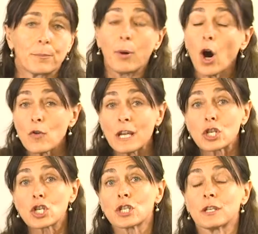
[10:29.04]

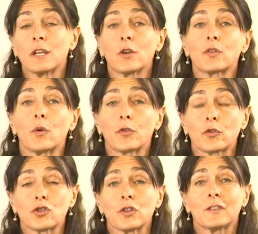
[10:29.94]
porridge, you know,
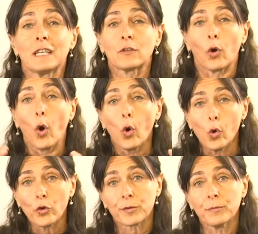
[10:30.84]
so just eat
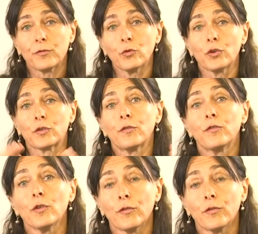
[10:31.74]
wholesome foods, full